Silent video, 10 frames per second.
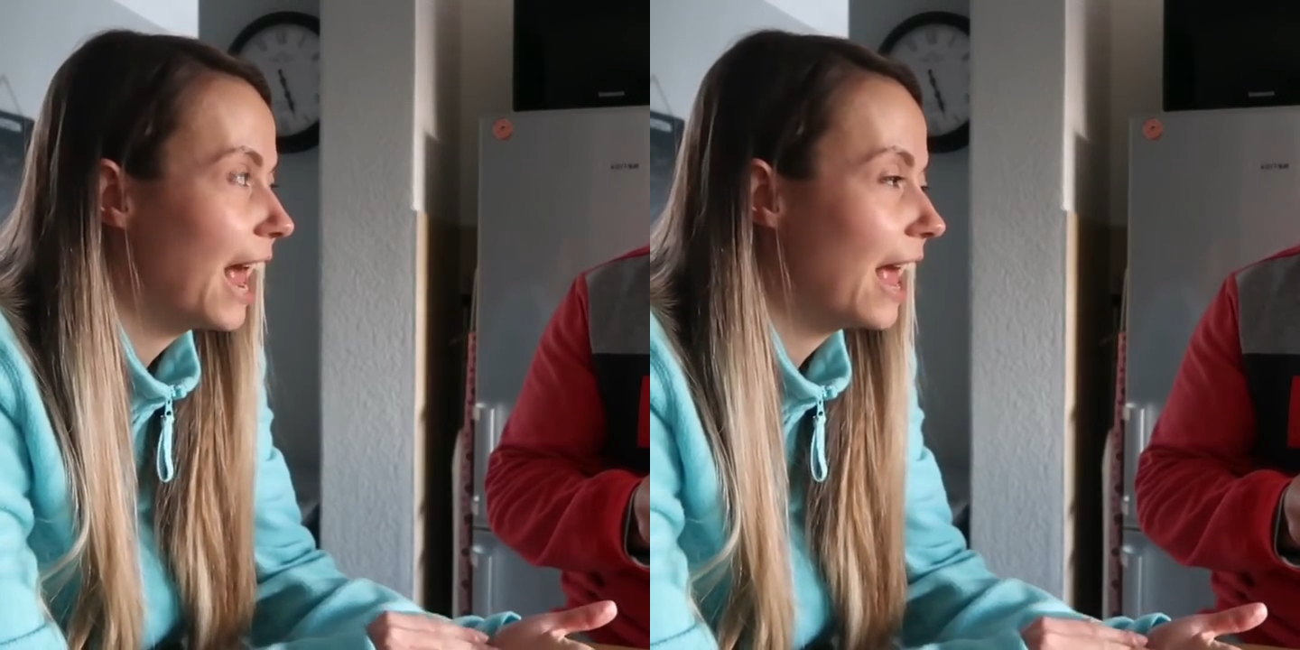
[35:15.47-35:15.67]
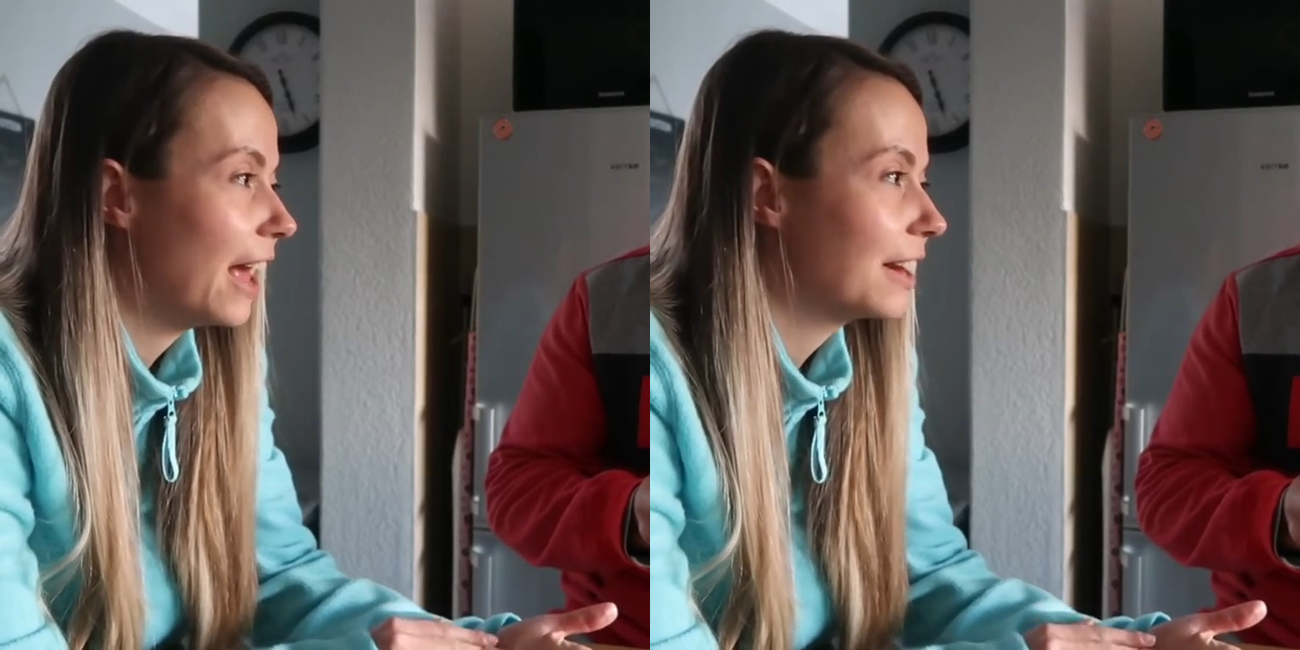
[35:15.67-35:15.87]

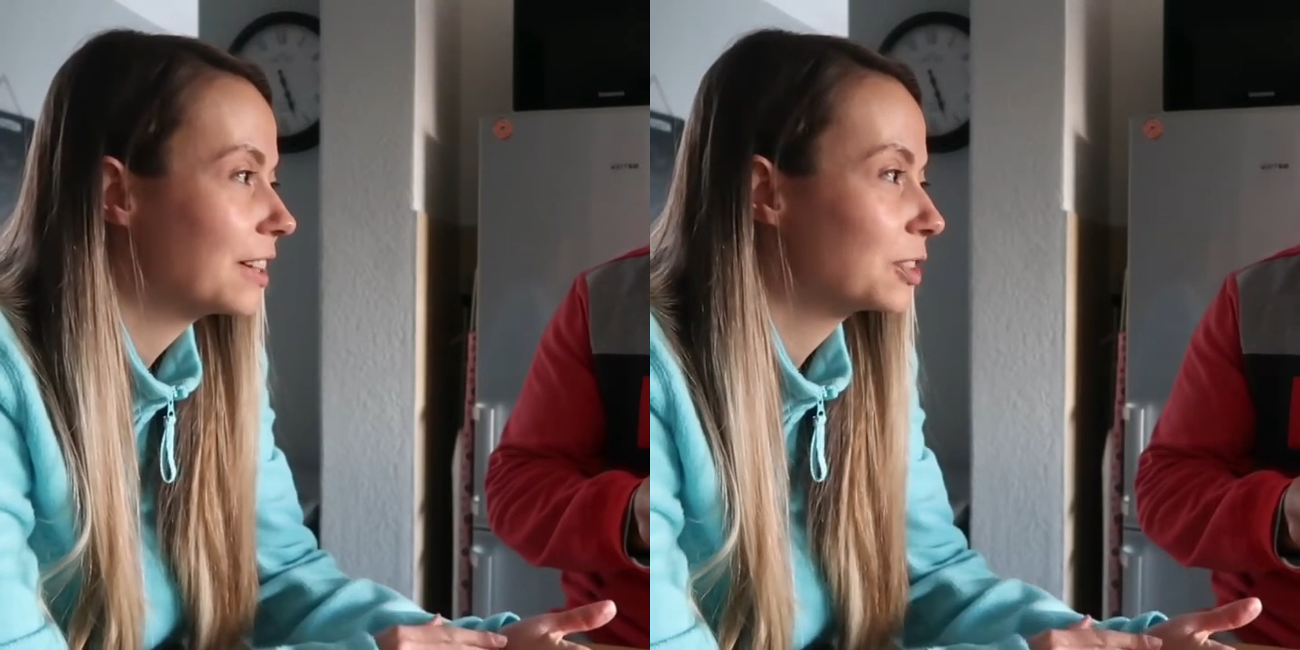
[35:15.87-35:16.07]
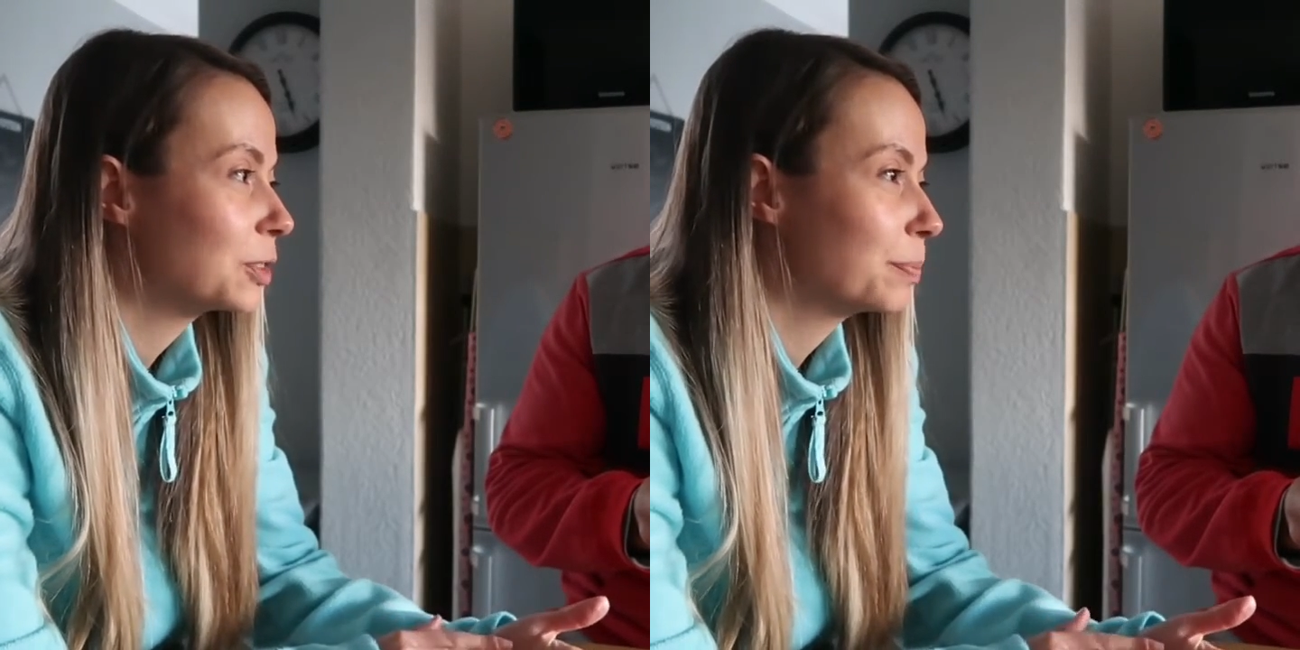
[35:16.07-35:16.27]

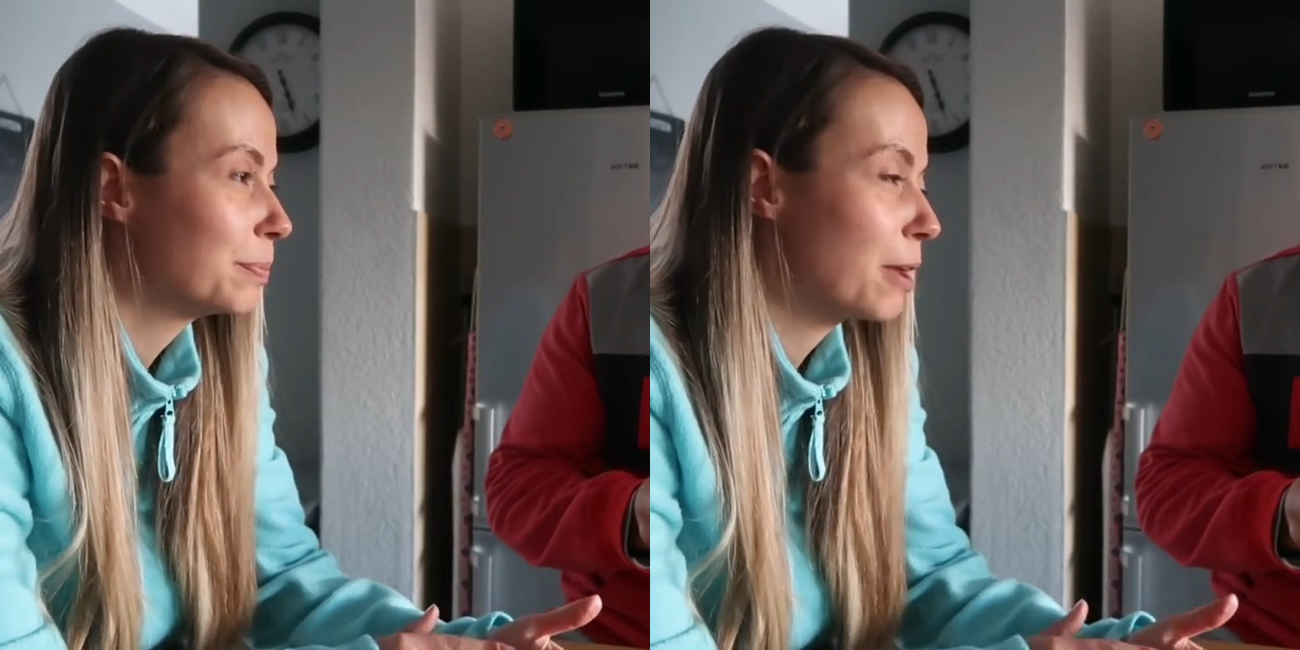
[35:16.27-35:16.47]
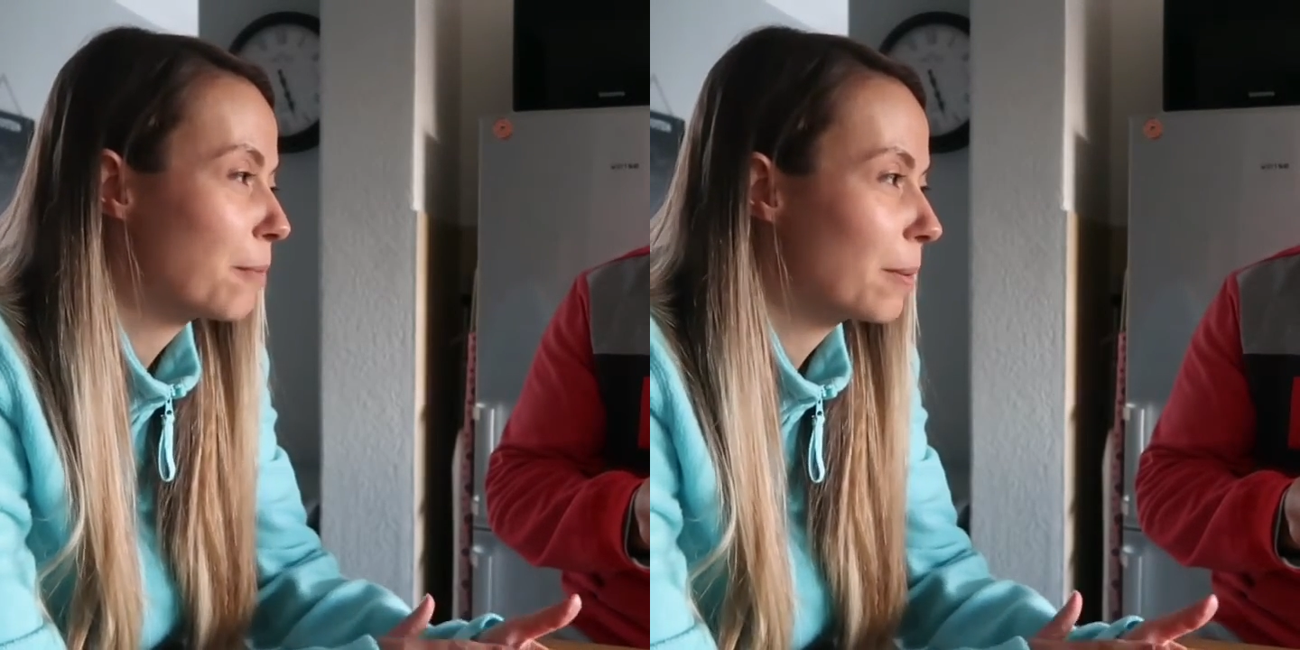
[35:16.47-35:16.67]
and
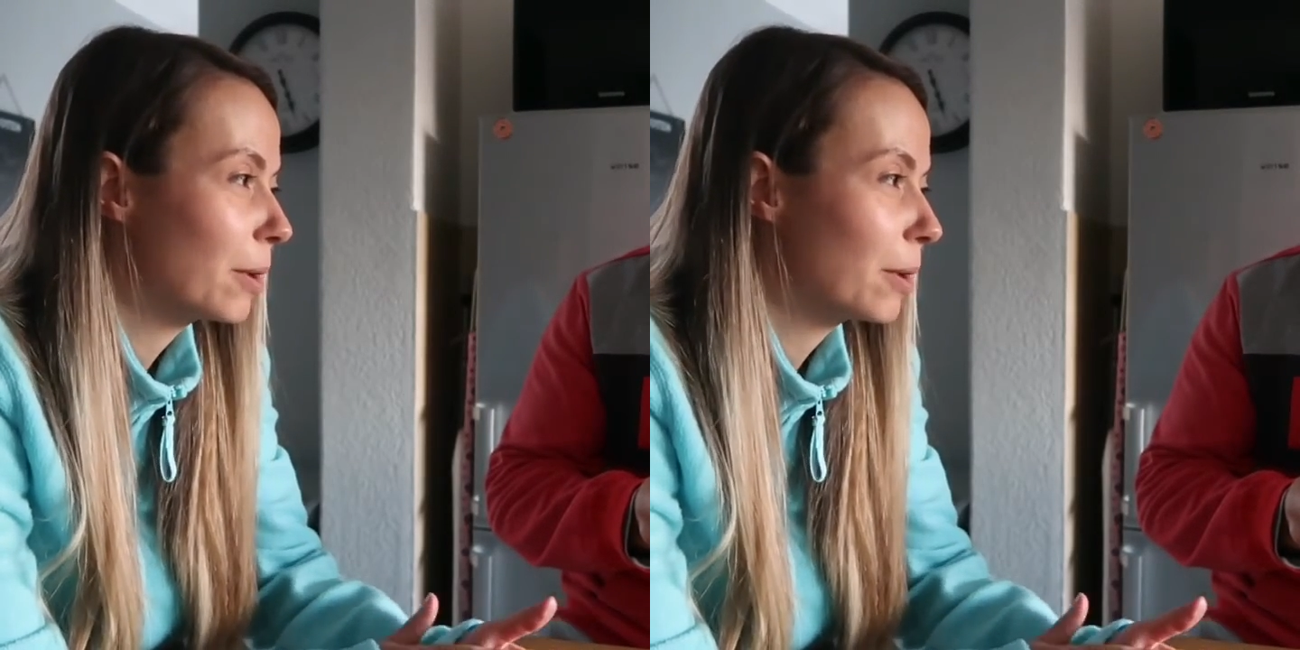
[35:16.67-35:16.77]
me and